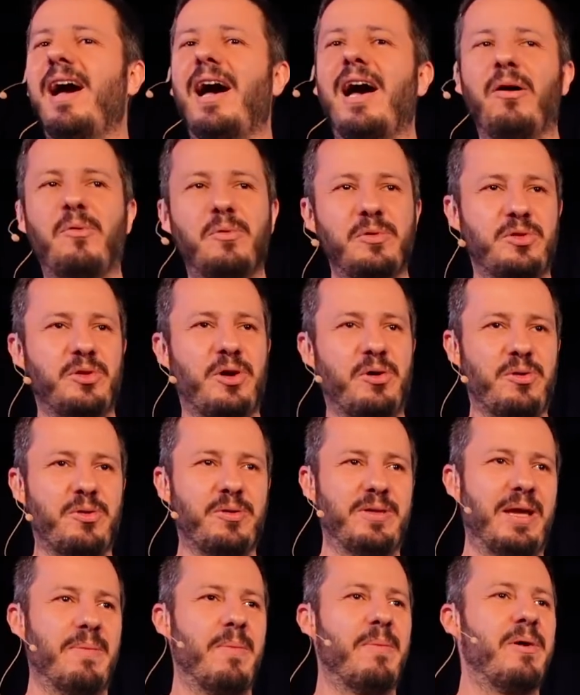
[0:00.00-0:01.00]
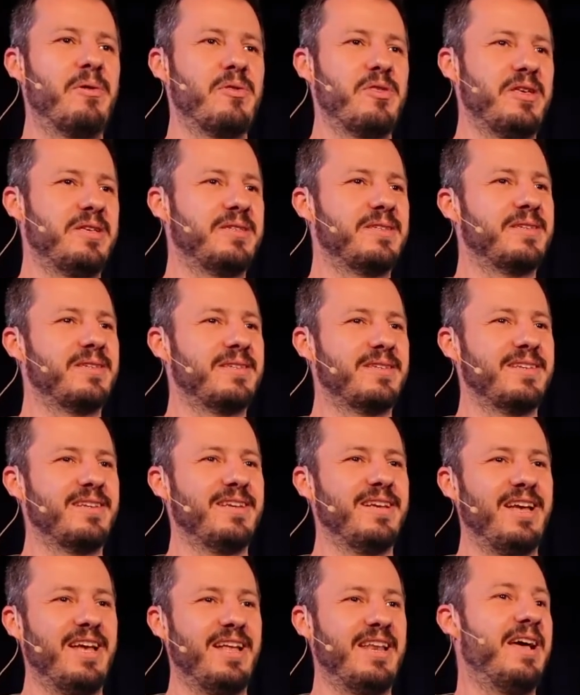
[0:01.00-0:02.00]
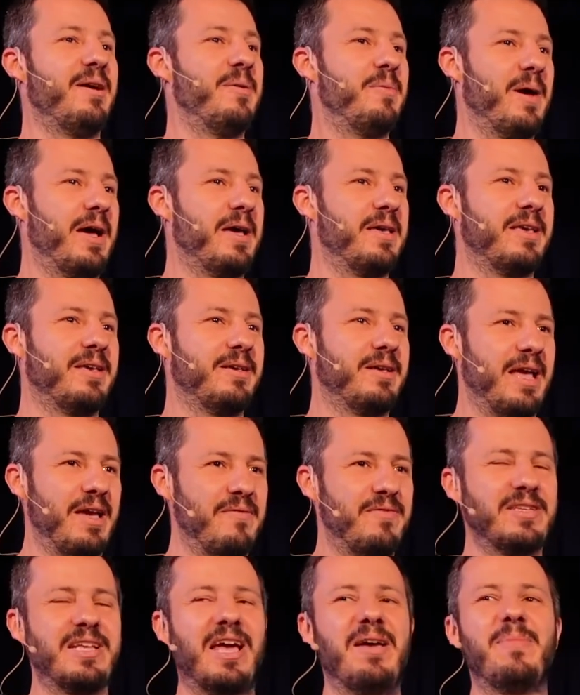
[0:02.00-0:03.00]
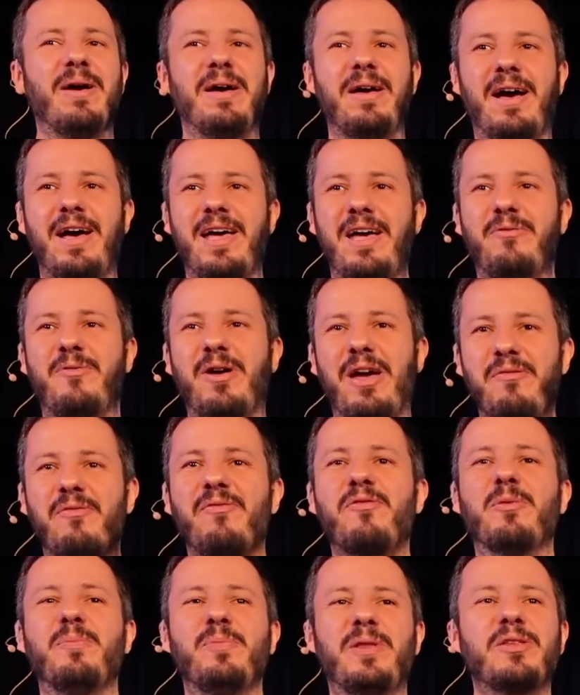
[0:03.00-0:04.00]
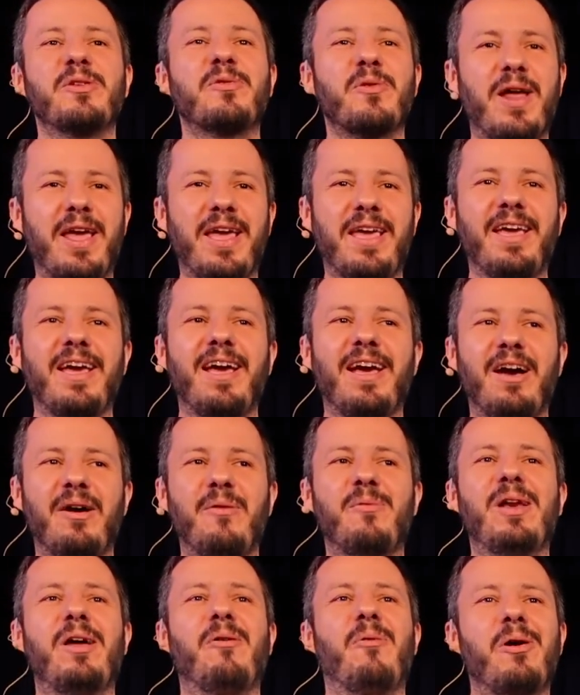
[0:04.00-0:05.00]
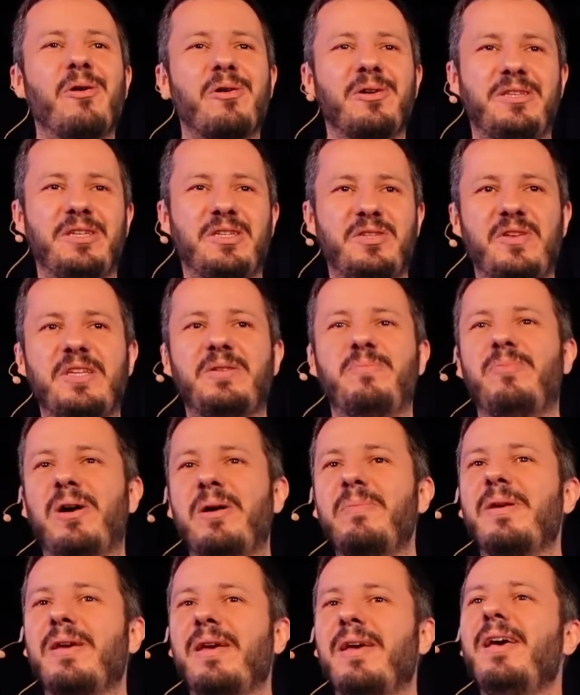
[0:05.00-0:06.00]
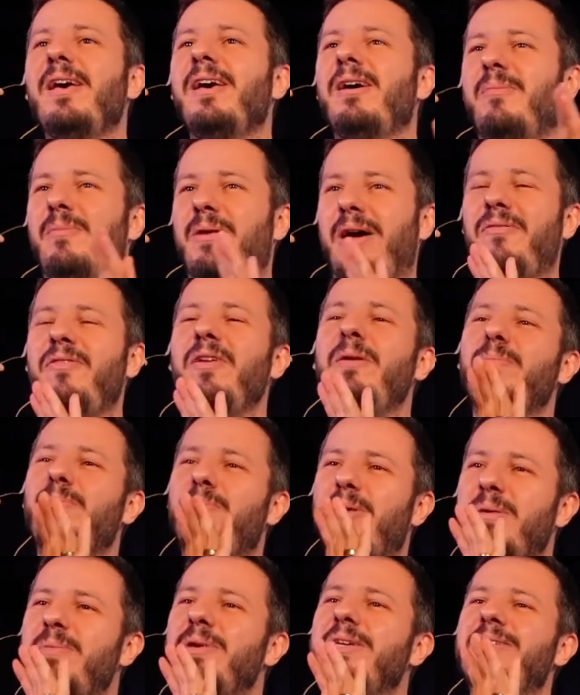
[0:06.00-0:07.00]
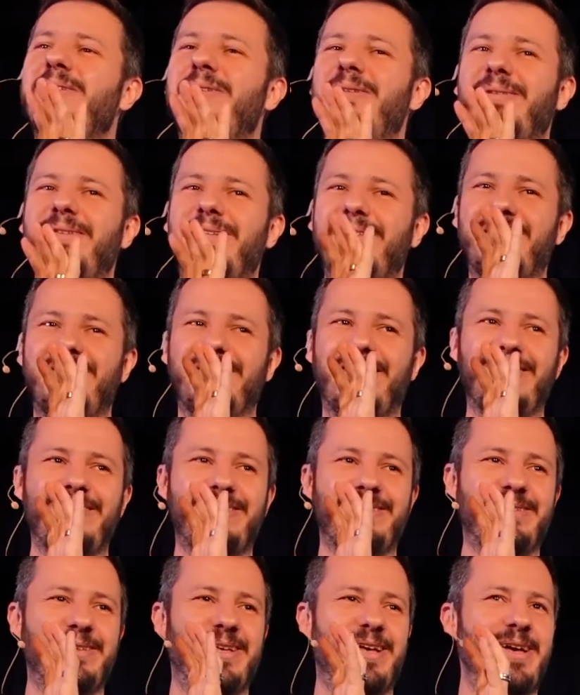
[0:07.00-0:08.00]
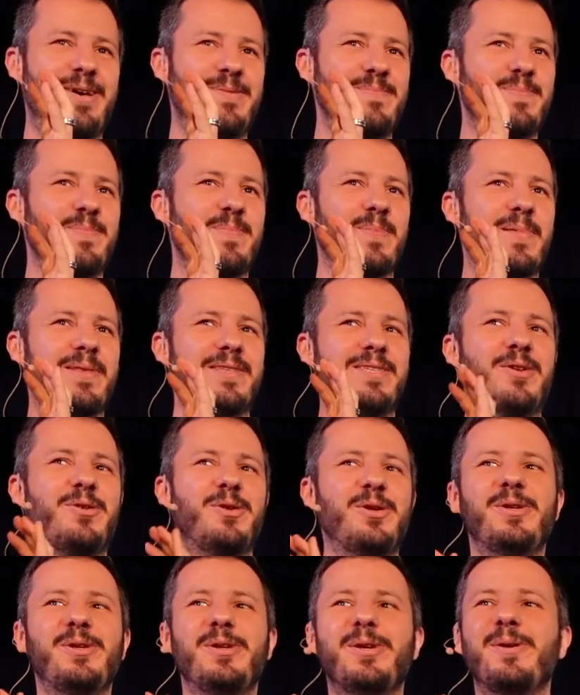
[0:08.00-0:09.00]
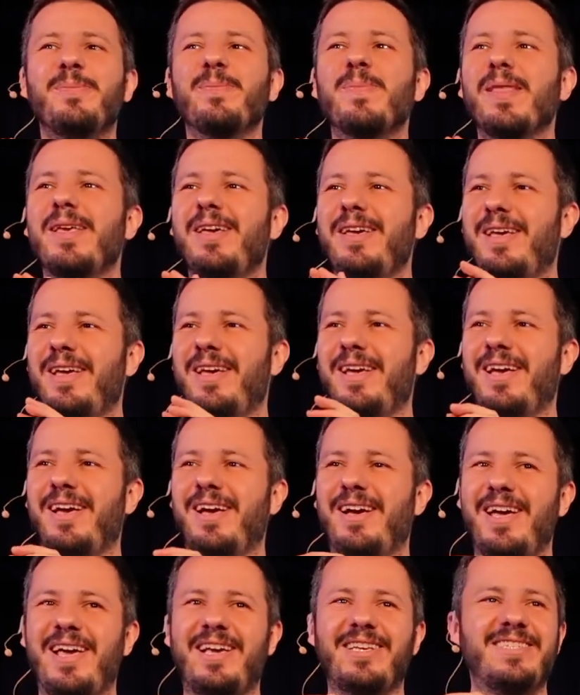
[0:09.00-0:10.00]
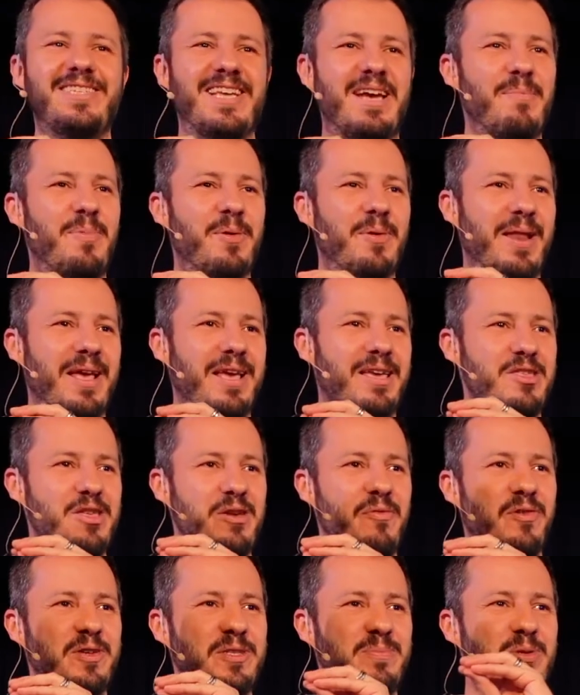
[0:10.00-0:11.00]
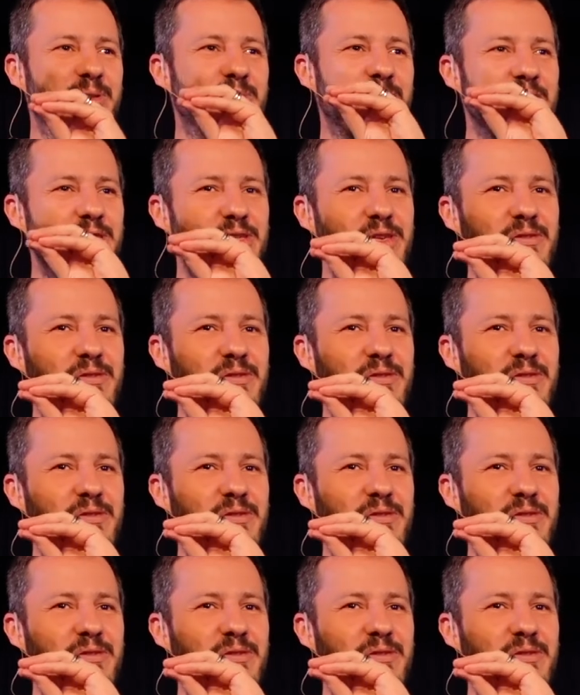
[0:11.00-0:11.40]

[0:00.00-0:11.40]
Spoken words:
I will talk to them about Jesus. And I every time I arrive from the train, when I walk on the street, Birmingham, I think Birmingham is a good example, like a difference between